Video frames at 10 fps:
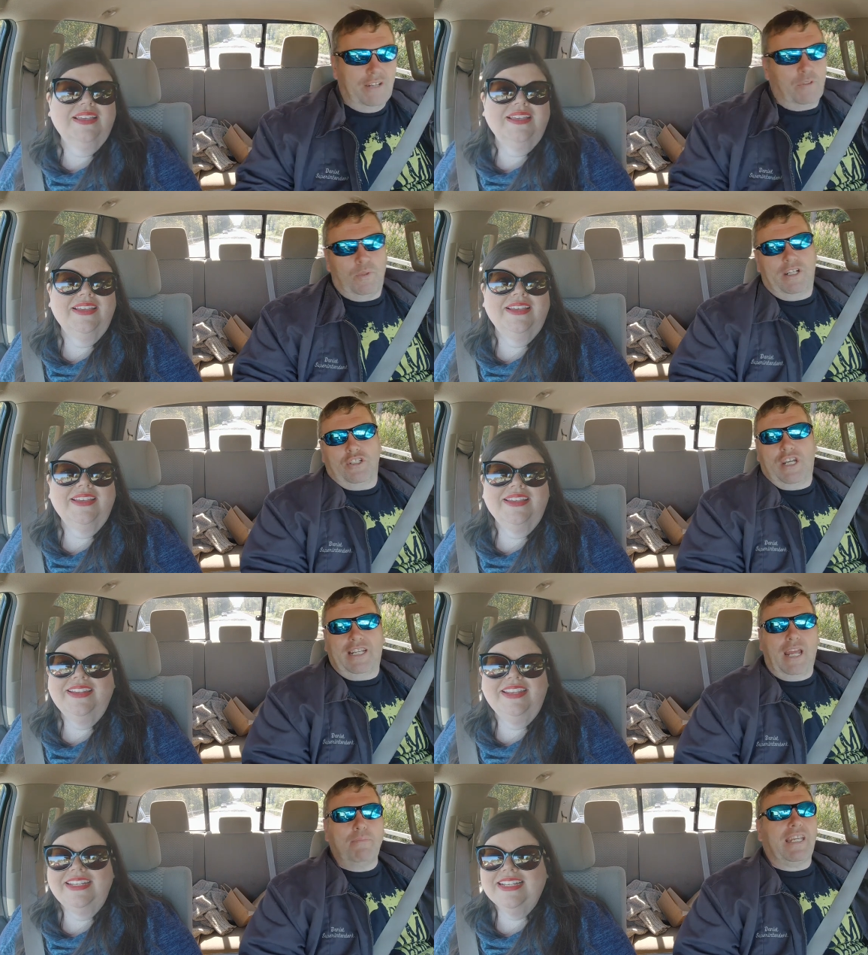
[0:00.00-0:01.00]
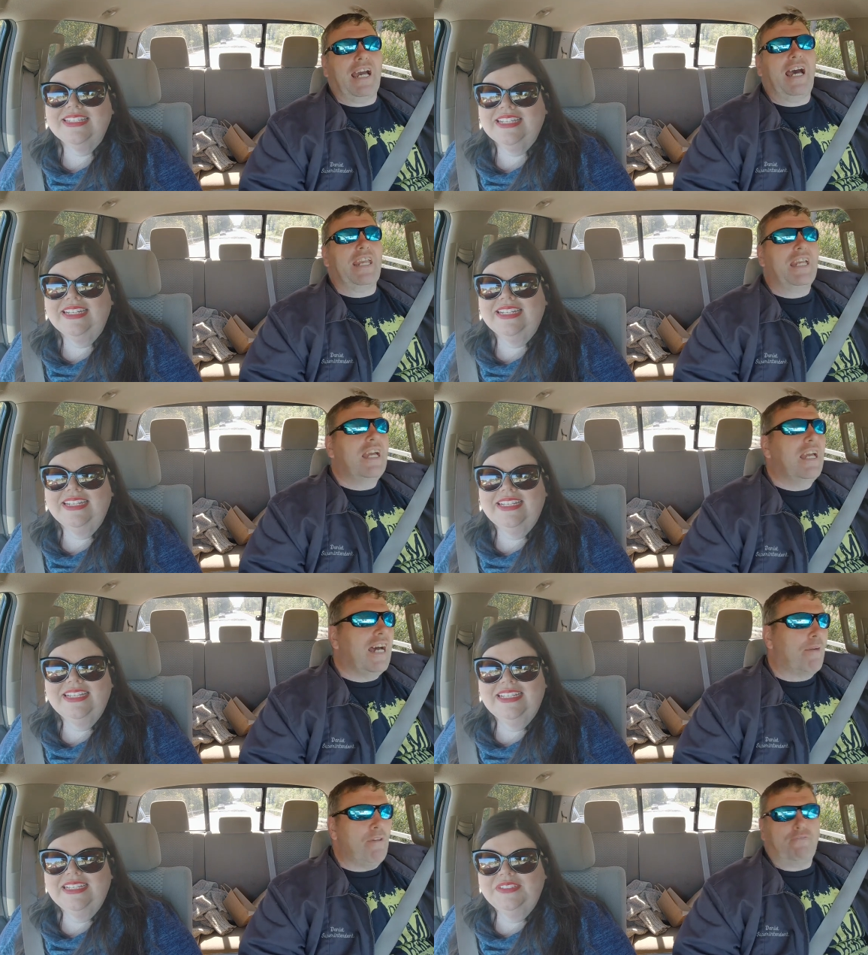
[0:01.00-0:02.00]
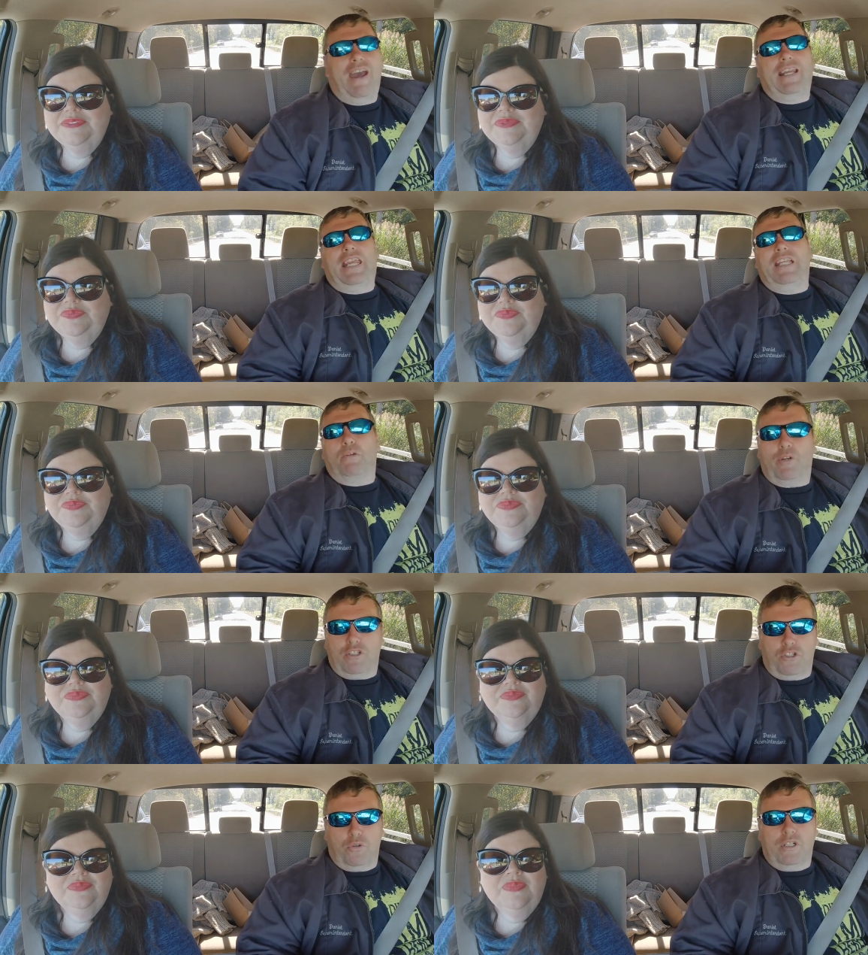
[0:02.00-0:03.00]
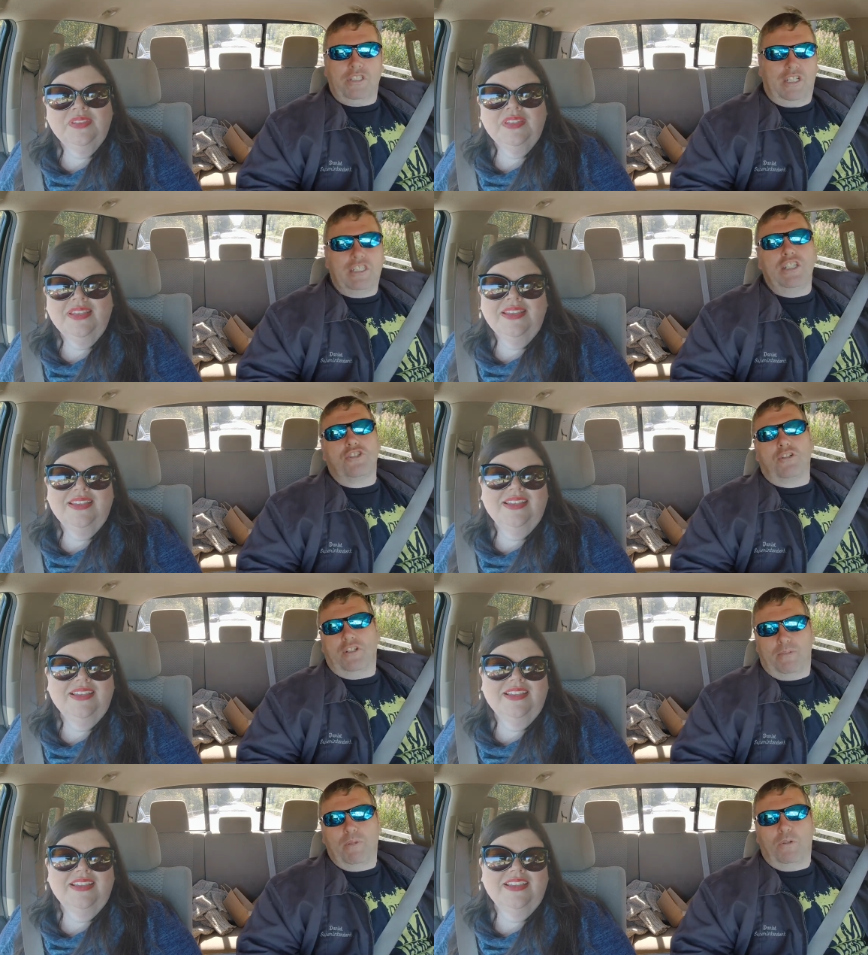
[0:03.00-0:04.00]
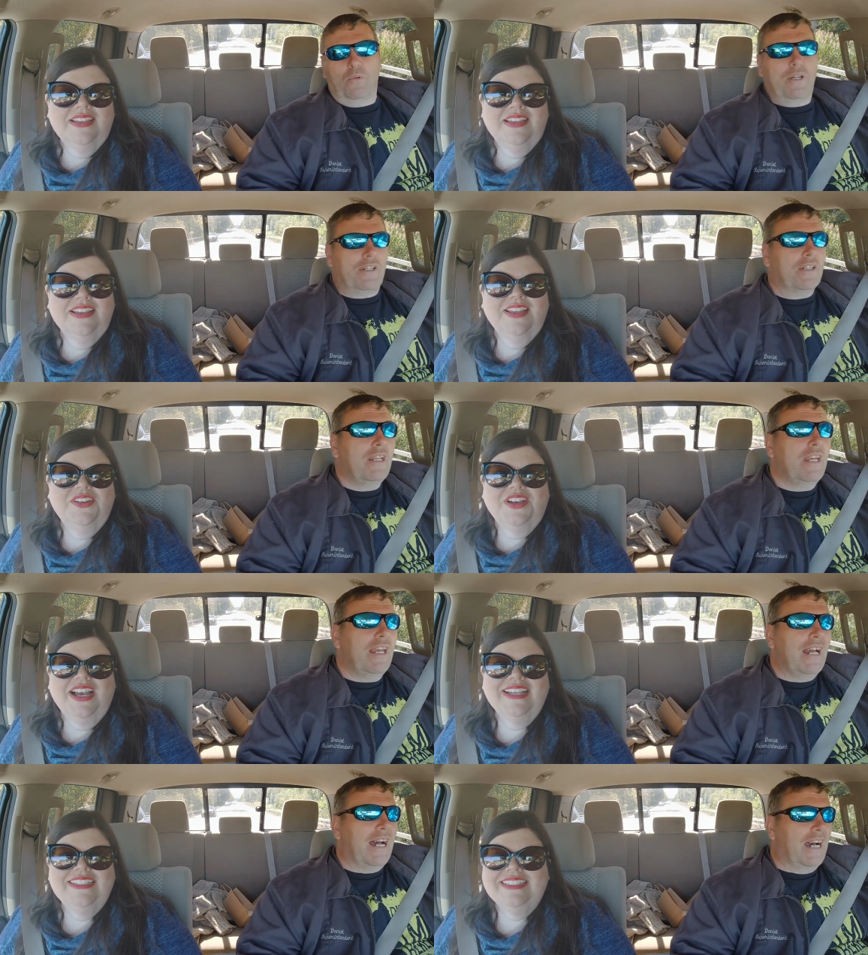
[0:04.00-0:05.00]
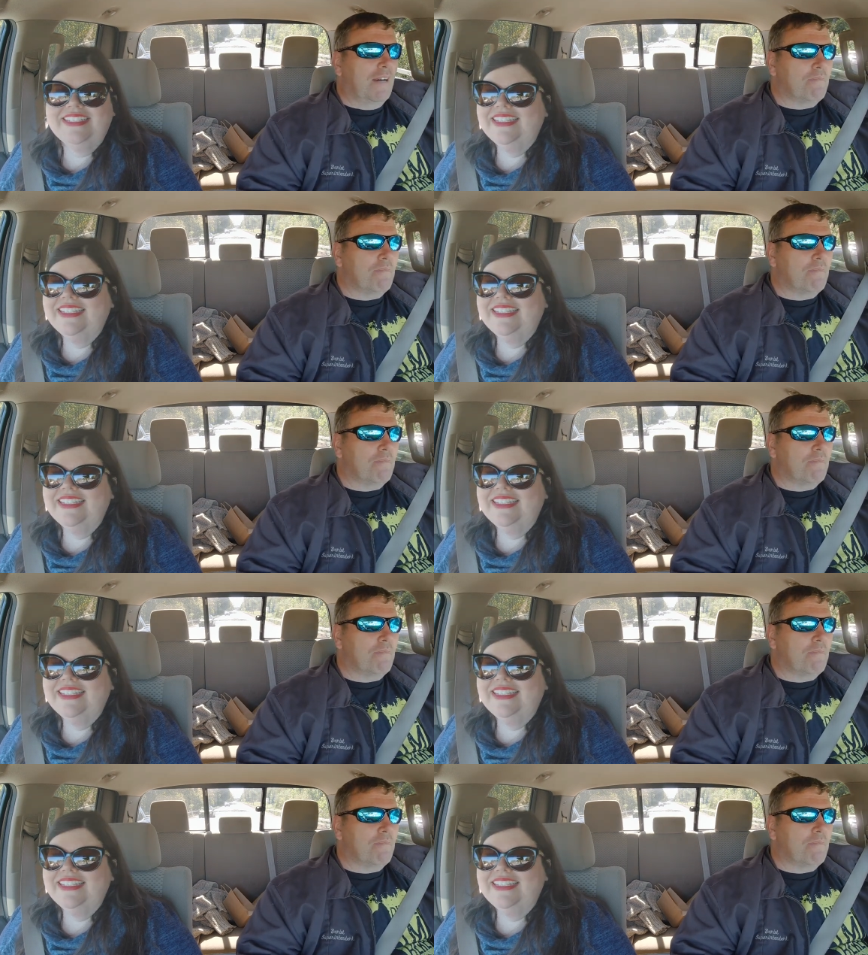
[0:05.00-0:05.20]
Speaker 1: never wear a jacket. I'm the doesn't. guy. I'm the fat kid that wears shorts and a t-shirt in the middle of winter. Oh, gosh.